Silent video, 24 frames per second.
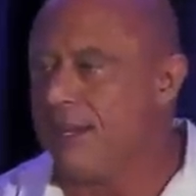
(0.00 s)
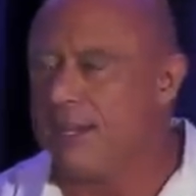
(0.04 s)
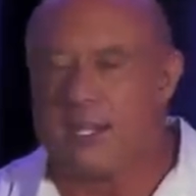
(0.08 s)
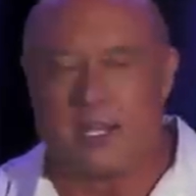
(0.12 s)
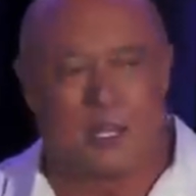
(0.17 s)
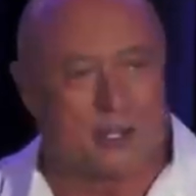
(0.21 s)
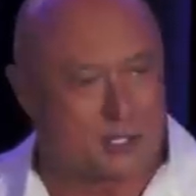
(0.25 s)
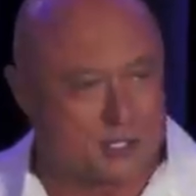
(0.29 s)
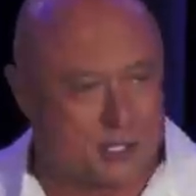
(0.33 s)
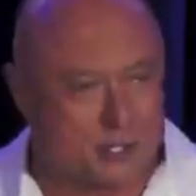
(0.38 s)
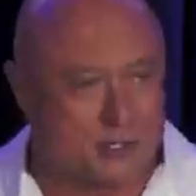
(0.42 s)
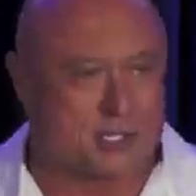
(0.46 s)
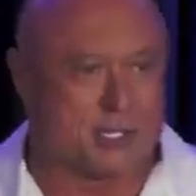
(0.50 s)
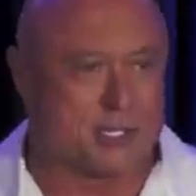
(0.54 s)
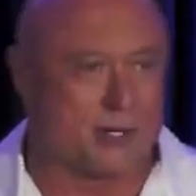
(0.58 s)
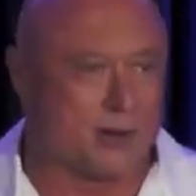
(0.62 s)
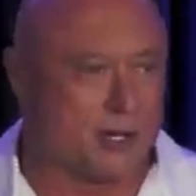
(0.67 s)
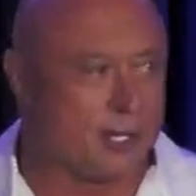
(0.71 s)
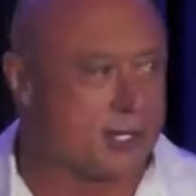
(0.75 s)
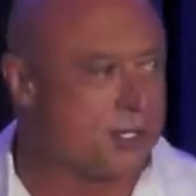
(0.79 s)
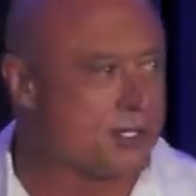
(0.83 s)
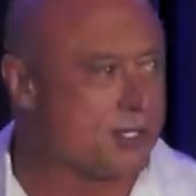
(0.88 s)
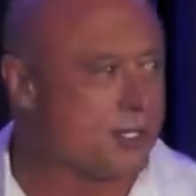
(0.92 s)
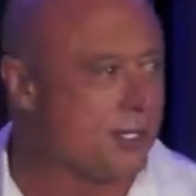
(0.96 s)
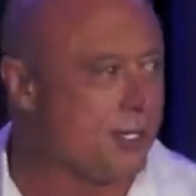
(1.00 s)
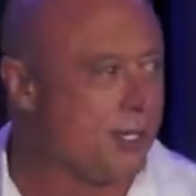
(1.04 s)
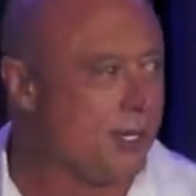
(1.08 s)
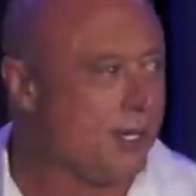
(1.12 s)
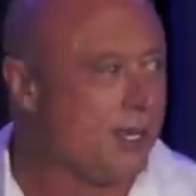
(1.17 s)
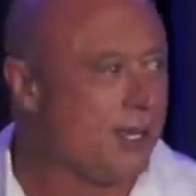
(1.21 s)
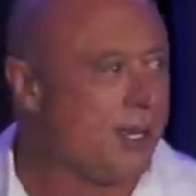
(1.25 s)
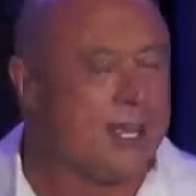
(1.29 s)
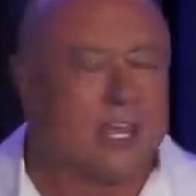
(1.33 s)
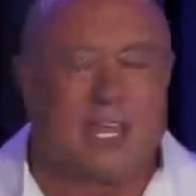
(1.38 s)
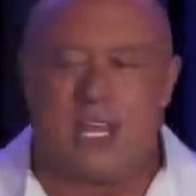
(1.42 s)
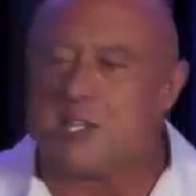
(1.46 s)
He goes, are you serious?
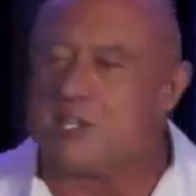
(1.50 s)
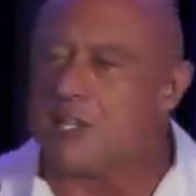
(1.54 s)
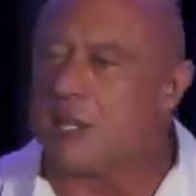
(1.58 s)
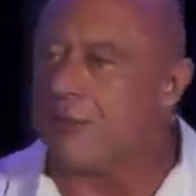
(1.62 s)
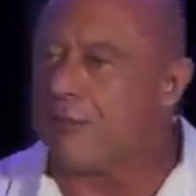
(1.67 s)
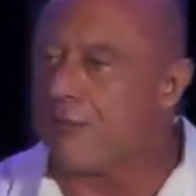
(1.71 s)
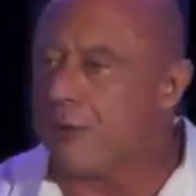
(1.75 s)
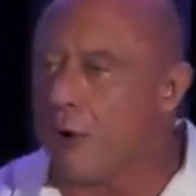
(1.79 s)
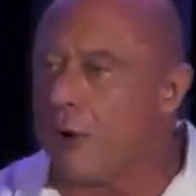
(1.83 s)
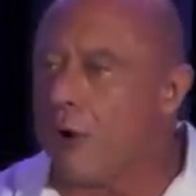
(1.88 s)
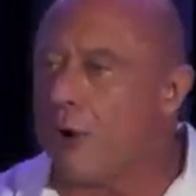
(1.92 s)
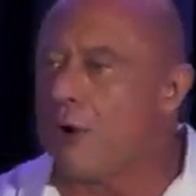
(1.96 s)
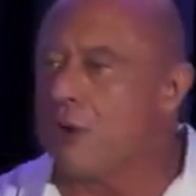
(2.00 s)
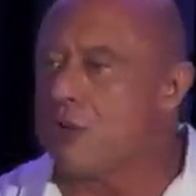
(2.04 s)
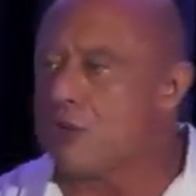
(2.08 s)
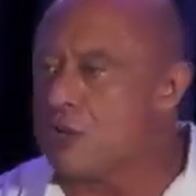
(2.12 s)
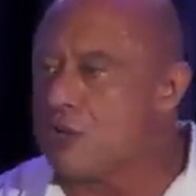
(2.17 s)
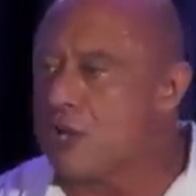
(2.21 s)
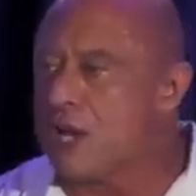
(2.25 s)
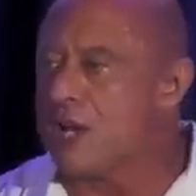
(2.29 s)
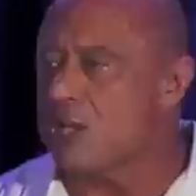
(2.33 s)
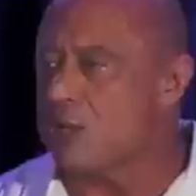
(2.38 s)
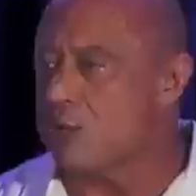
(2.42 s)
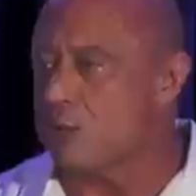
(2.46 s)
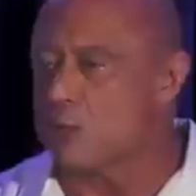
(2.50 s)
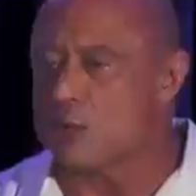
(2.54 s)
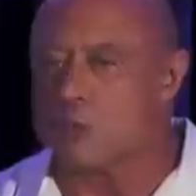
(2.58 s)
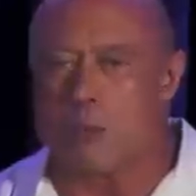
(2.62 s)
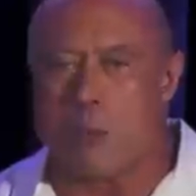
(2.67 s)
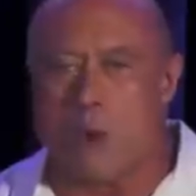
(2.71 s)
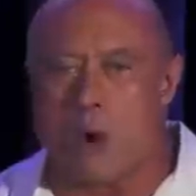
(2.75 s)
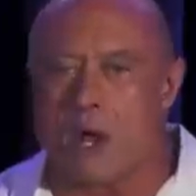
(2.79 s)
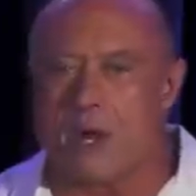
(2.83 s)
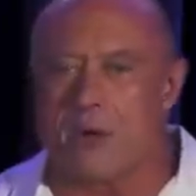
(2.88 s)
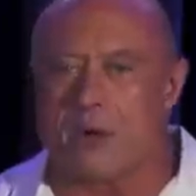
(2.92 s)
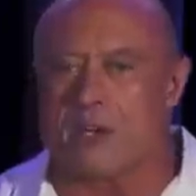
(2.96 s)
He said, if her chest was
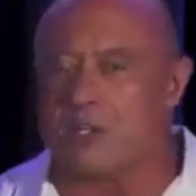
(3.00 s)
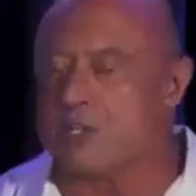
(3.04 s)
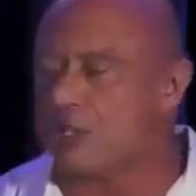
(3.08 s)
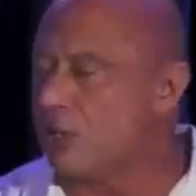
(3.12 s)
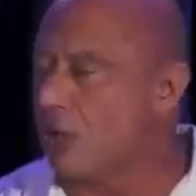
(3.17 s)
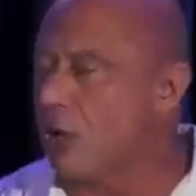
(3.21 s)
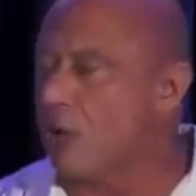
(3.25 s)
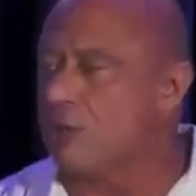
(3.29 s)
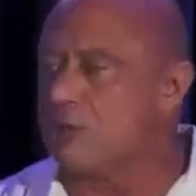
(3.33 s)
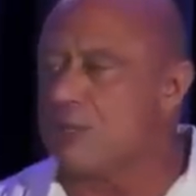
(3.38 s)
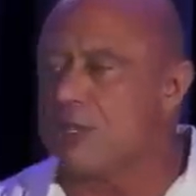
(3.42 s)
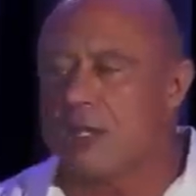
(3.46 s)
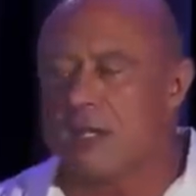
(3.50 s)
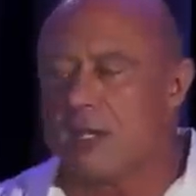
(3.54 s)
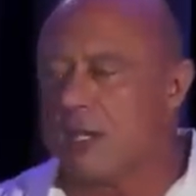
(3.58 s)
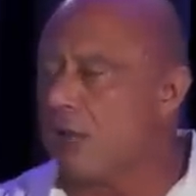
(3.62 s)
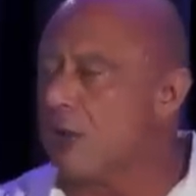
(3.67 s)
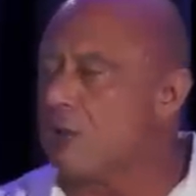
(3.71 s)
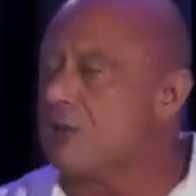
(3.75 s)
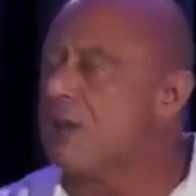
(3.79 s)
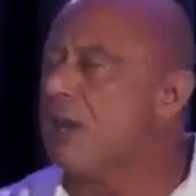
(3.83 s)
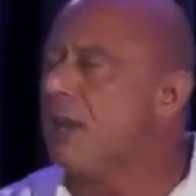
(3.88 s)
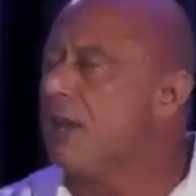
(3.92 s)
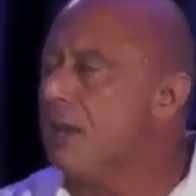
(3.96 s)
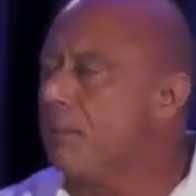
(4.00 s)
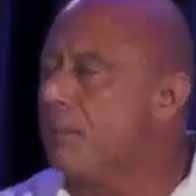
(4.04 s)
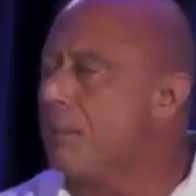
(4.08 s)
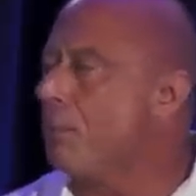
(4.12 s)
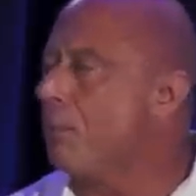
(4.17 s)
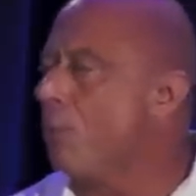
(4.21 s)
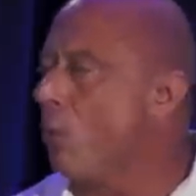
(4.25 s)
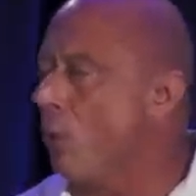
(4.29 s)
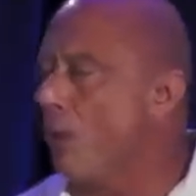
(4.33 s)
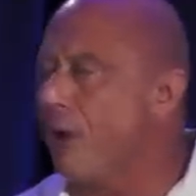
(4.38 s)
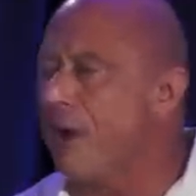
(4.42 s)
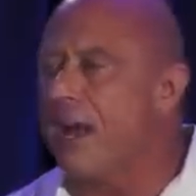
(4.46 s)
water, he goes, it'd be
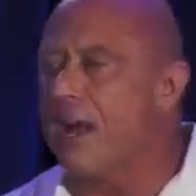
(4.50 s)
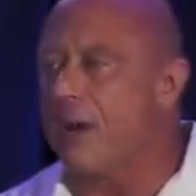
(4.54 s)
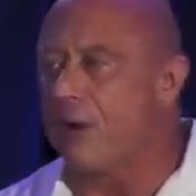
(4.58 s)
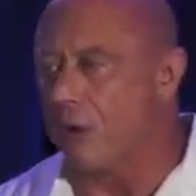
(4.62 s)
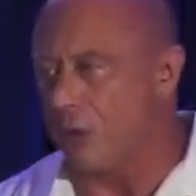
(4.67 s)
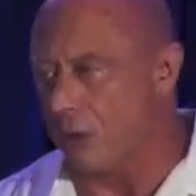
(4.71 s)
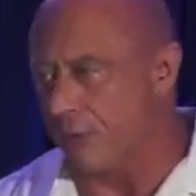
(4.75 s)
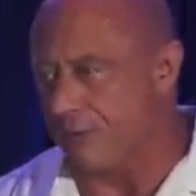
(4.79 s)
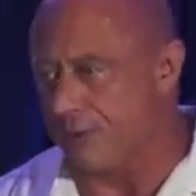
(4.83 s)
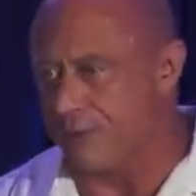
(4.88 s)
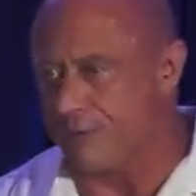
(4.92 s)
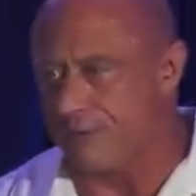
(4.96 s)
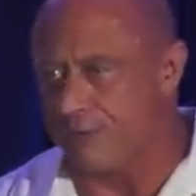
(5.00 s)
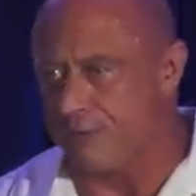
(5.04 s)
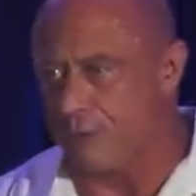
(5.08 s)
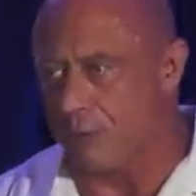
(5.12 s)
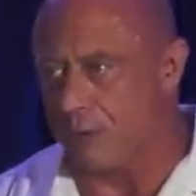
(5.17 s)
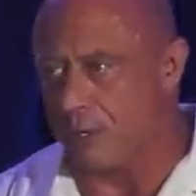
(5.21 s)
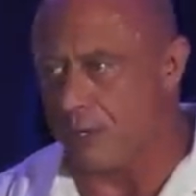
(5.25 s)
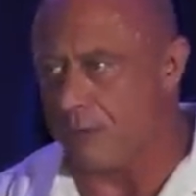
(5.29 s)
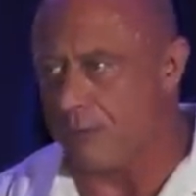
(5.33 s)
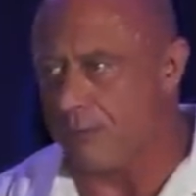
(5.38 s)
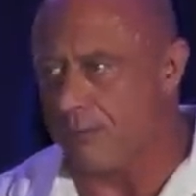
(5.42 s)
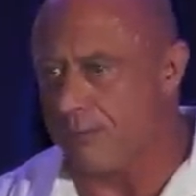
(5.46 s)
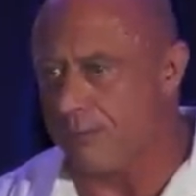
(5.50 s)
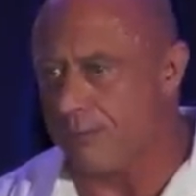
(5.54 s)
pouring out all over the floor.